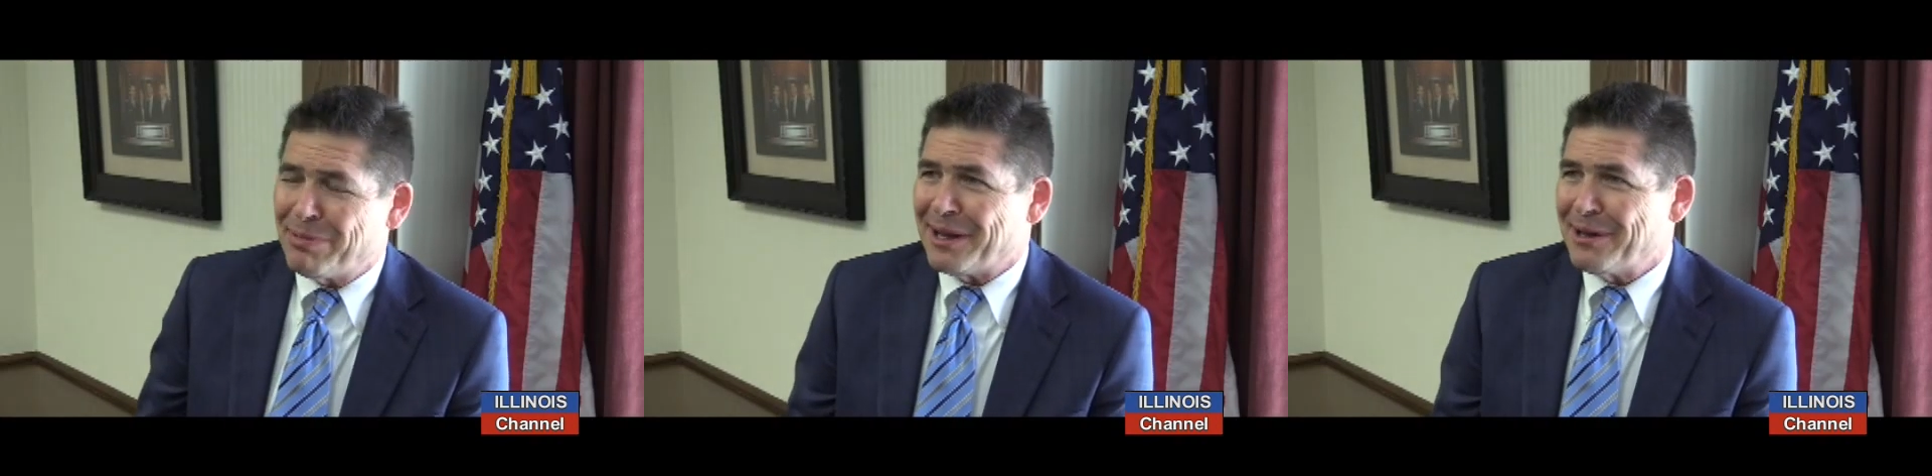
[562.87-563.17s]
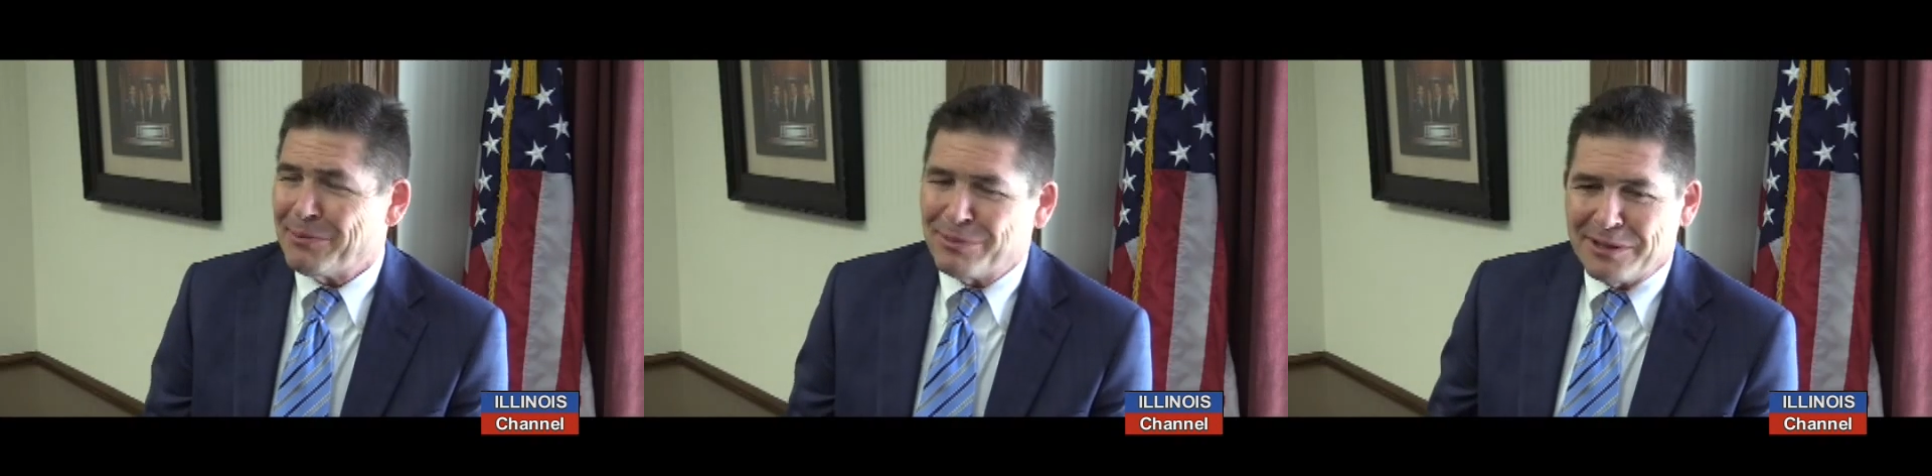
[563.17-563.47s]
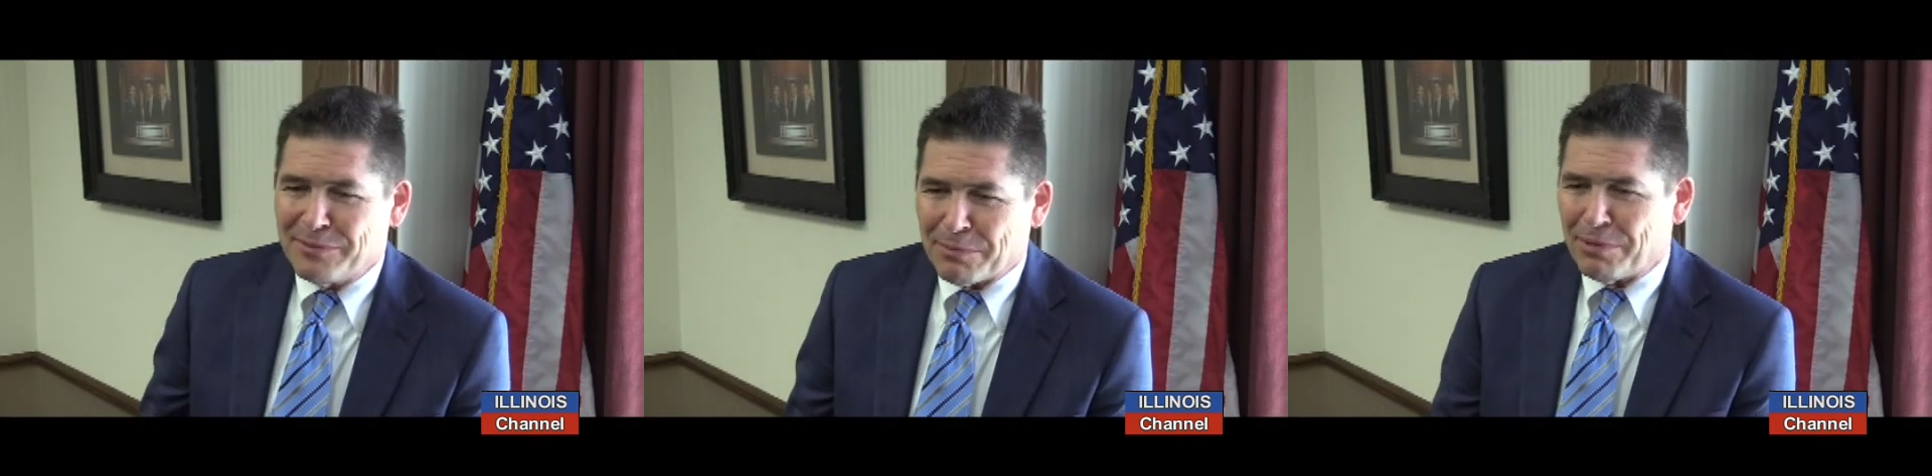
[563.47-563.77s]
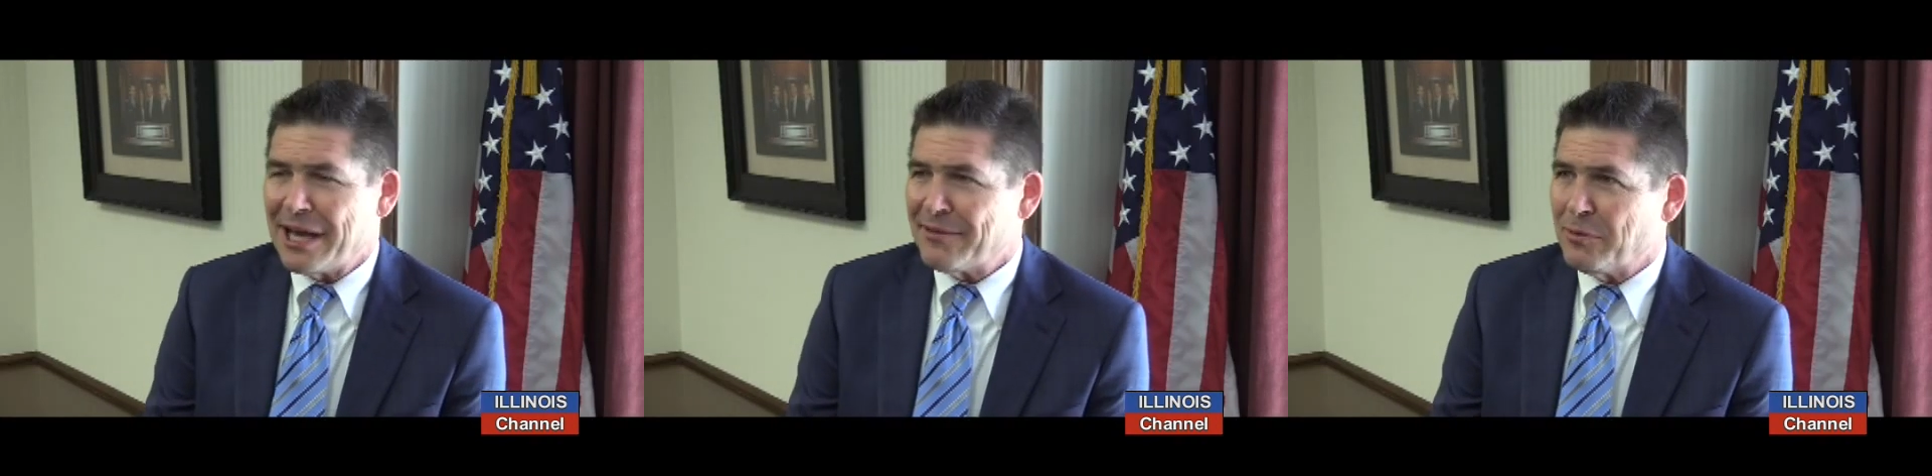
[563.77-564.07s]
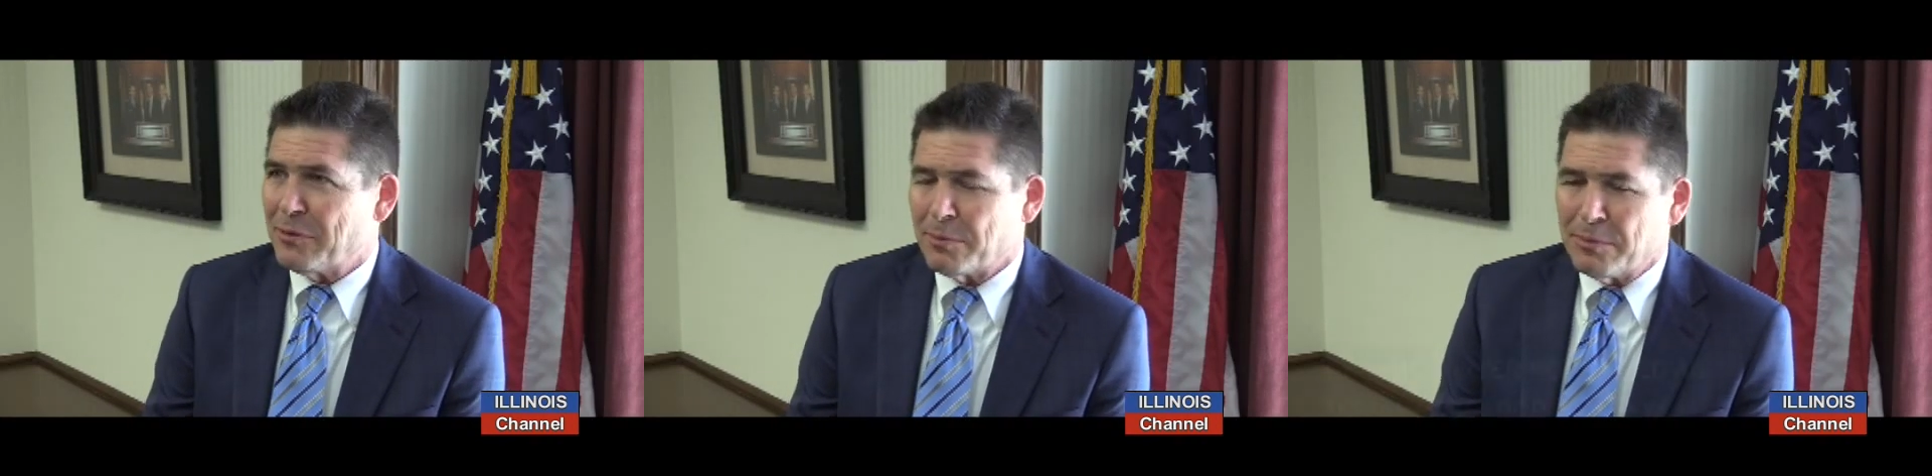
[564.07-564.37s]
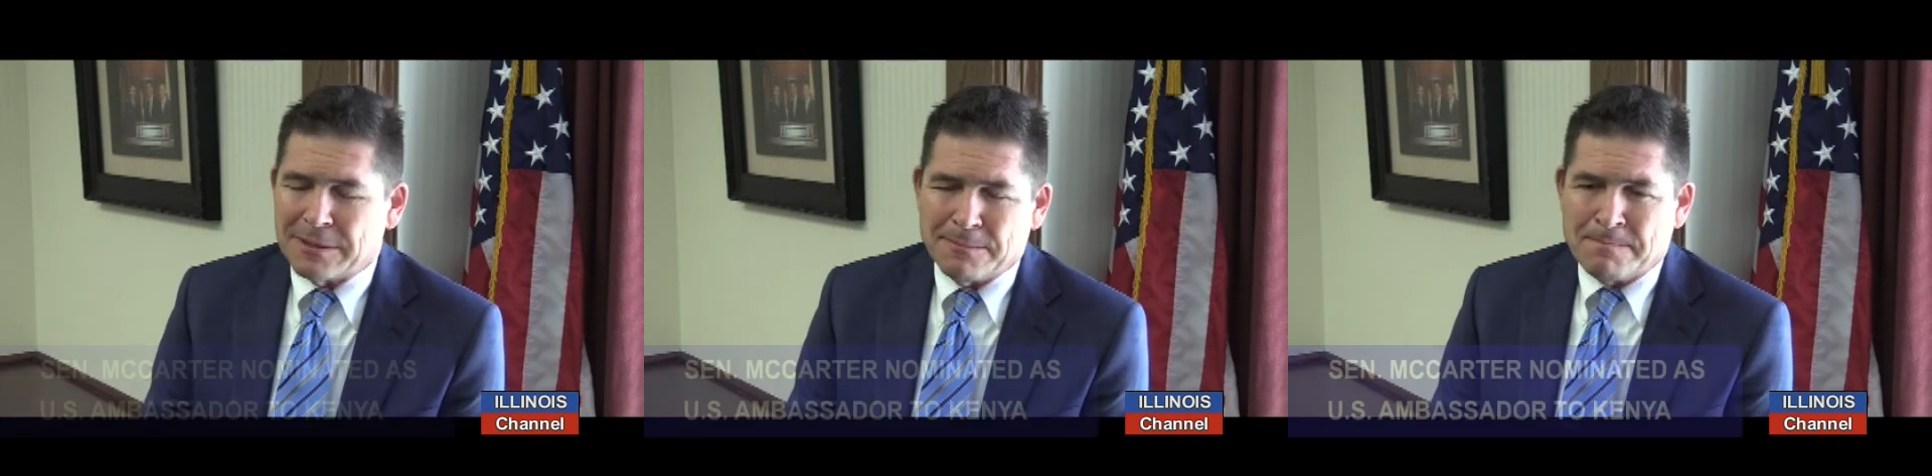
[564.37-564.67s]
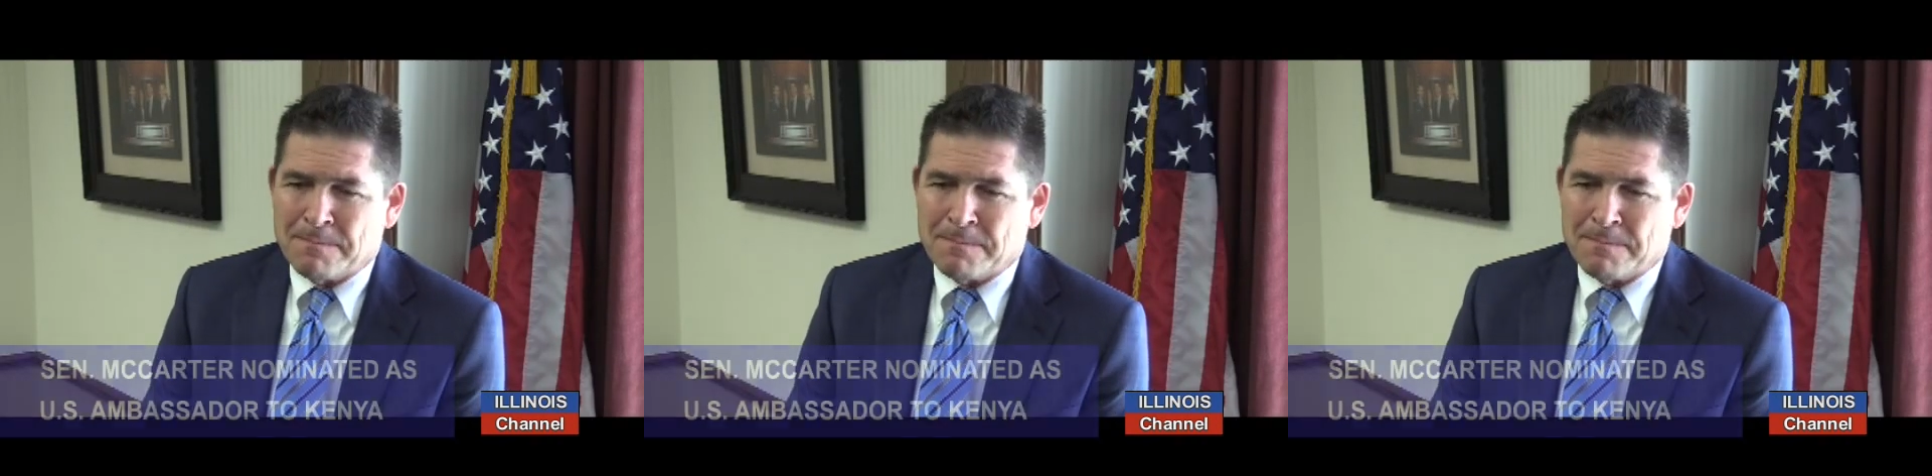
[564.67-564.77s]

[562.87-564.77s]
I believe in a platform, but